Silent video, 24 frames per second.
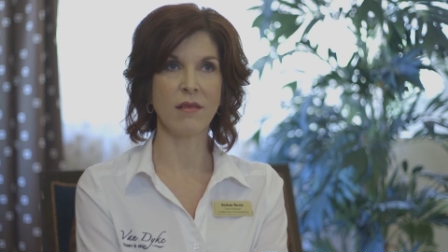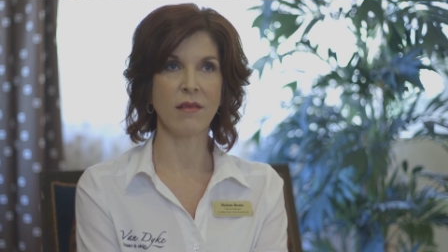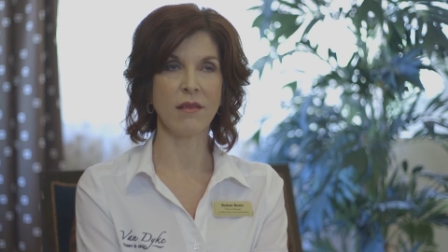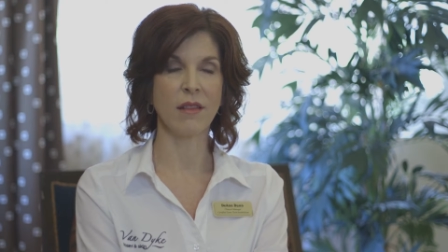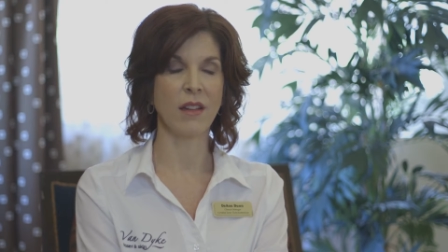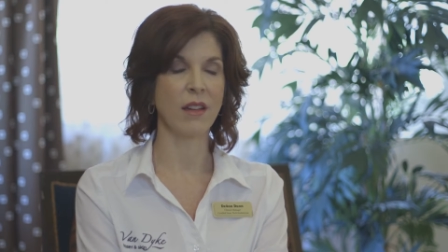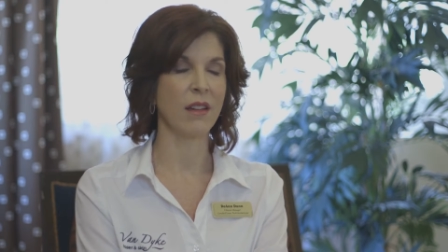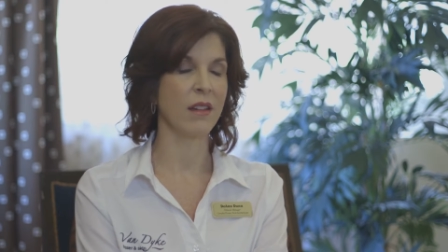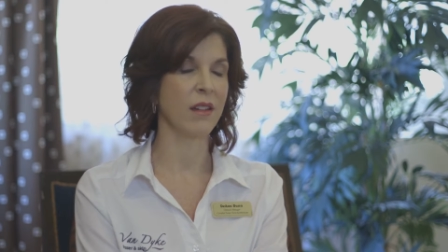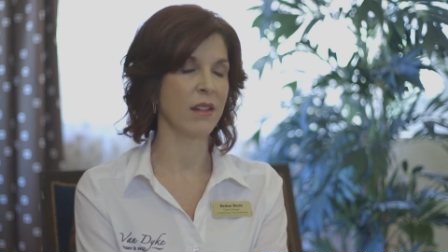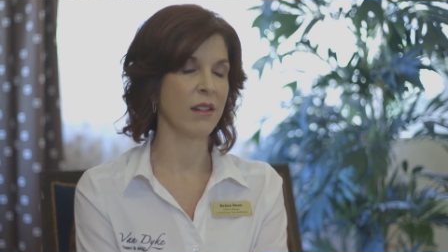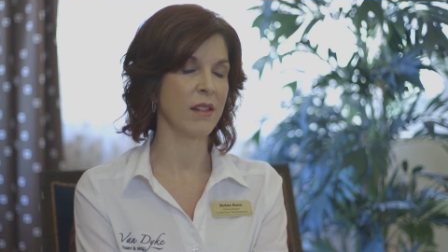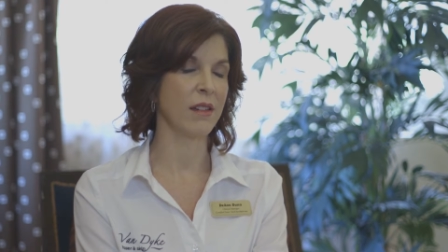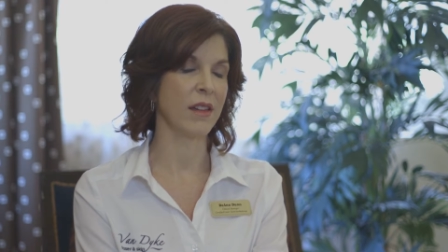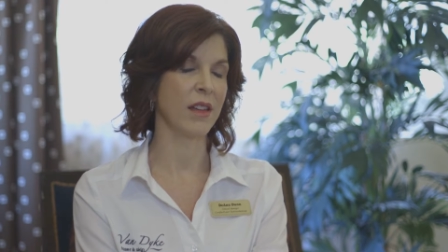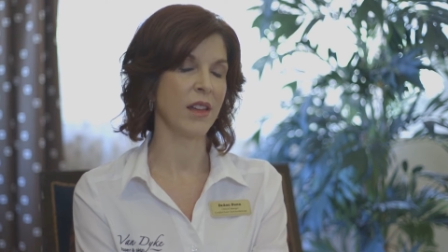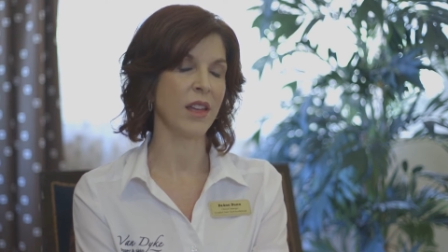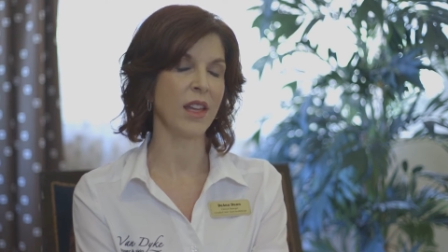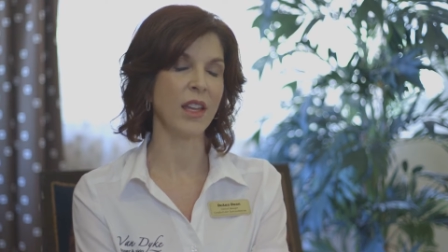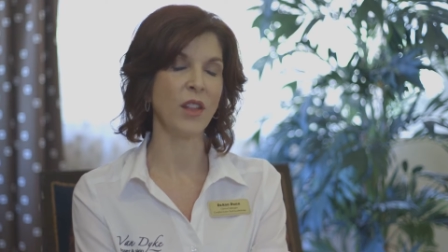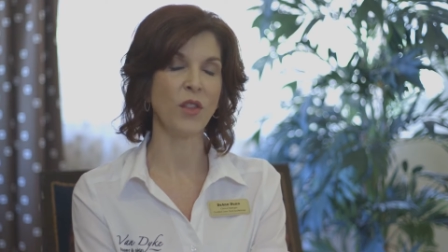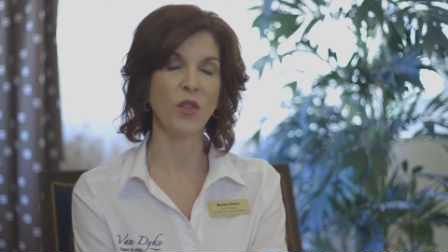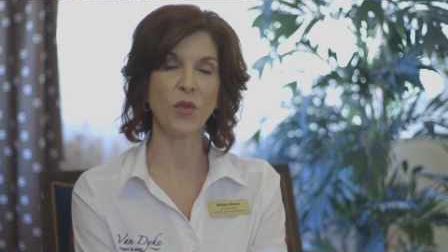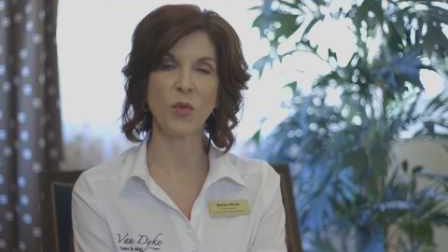uh,
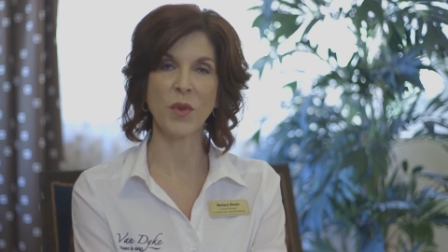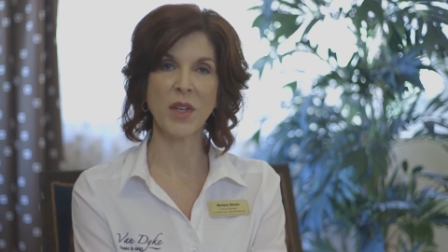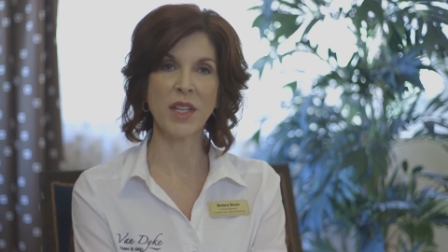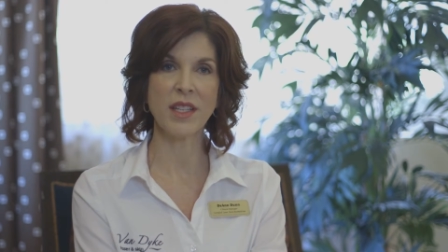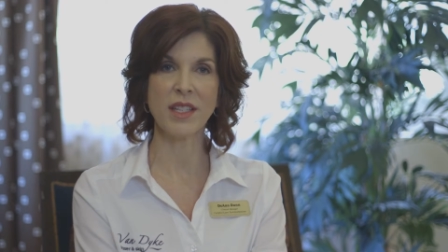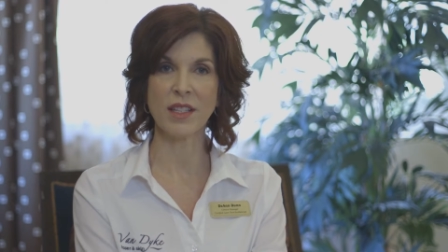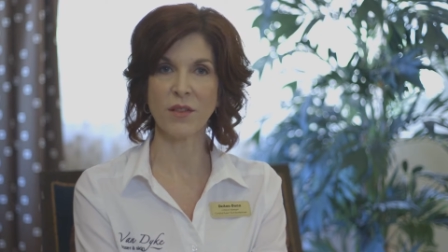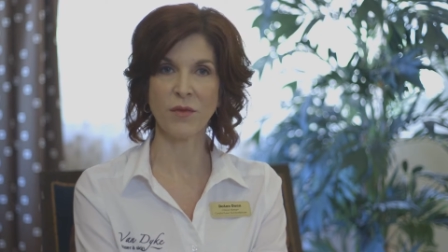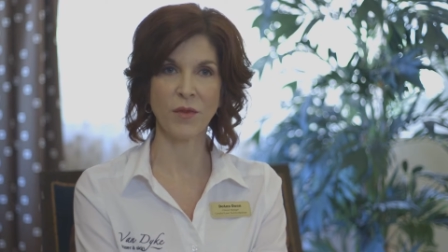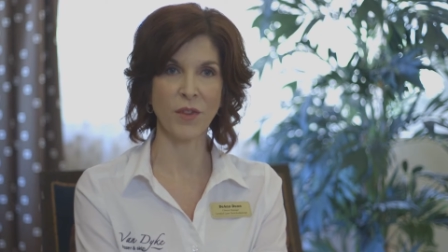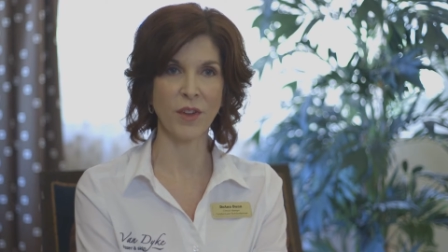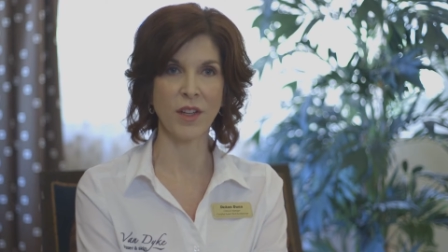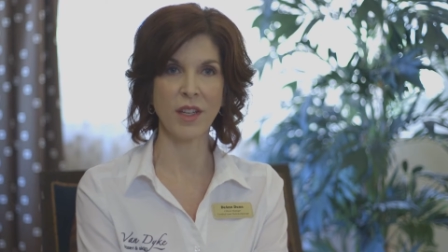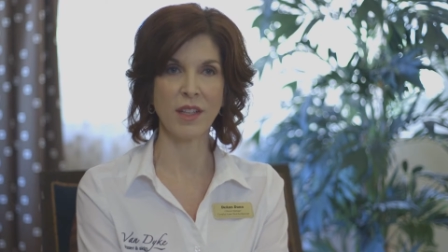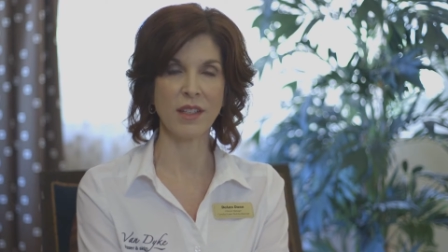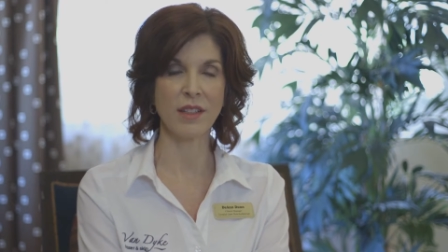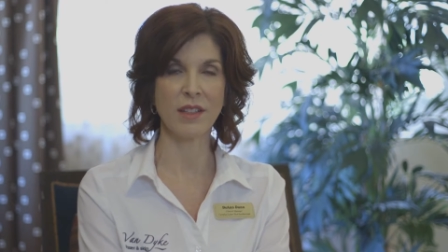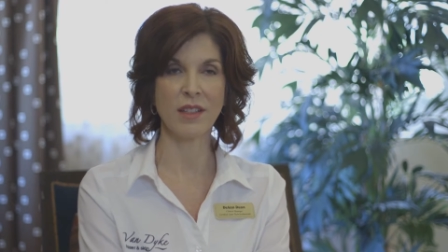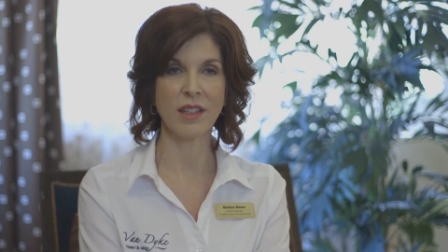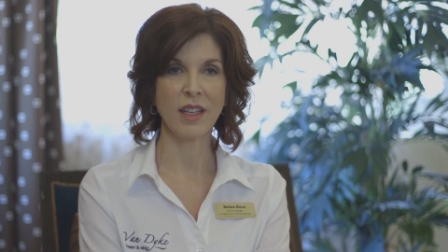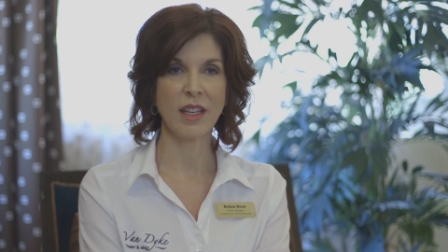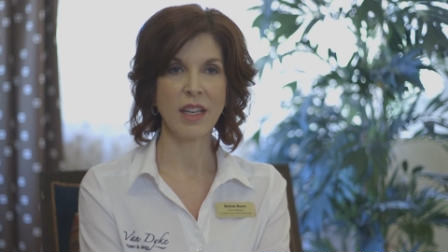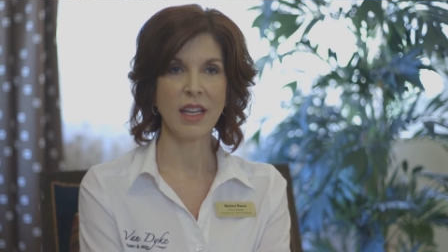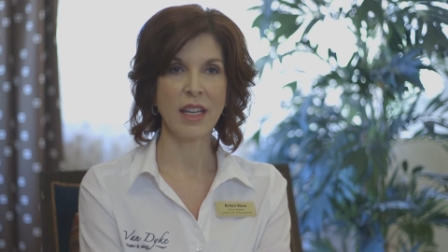in three
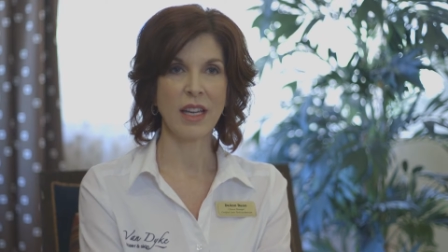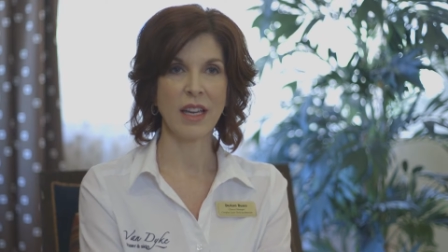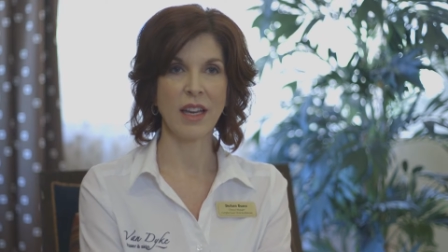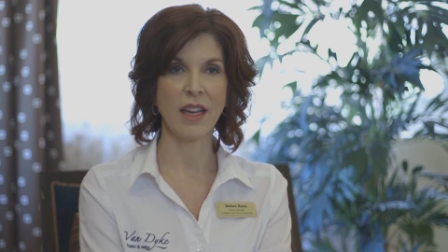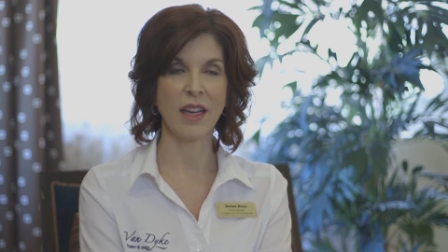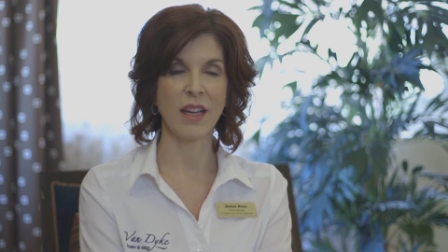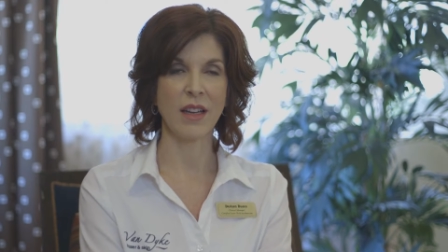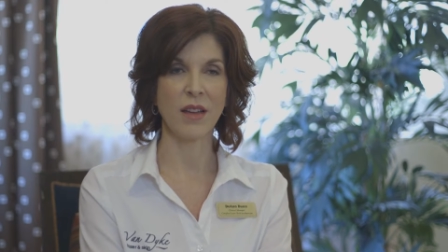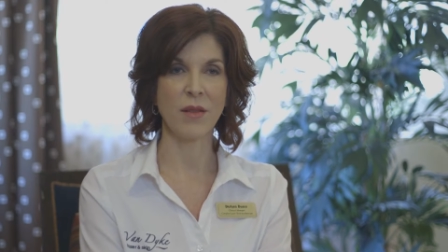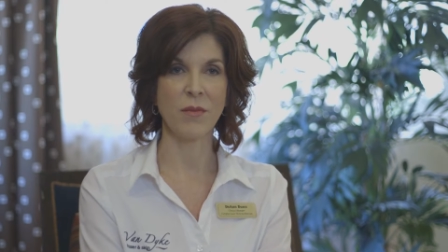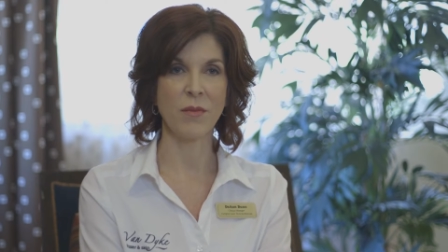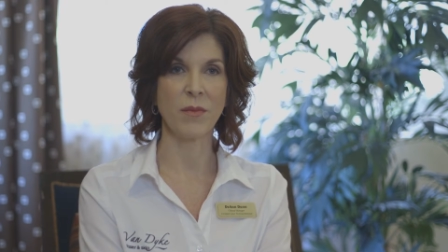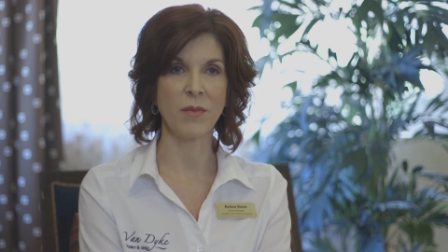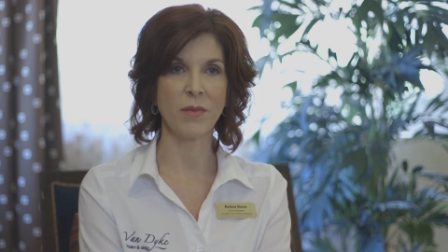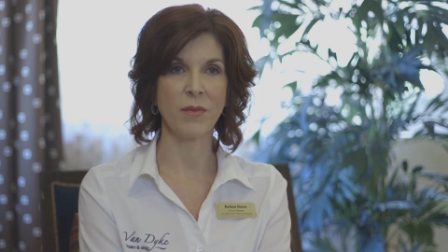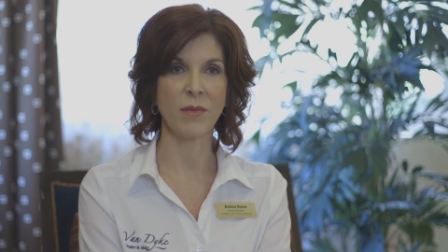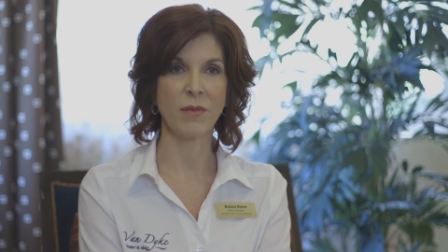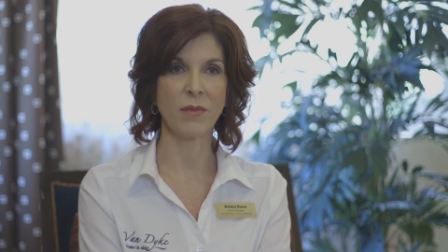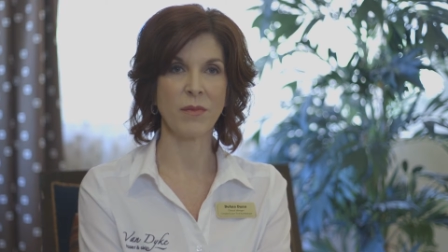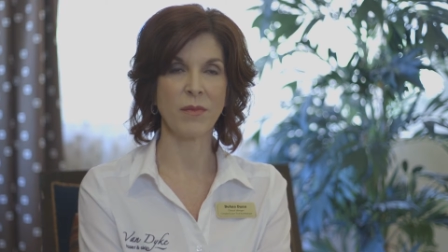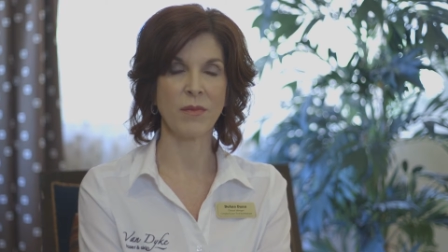different um,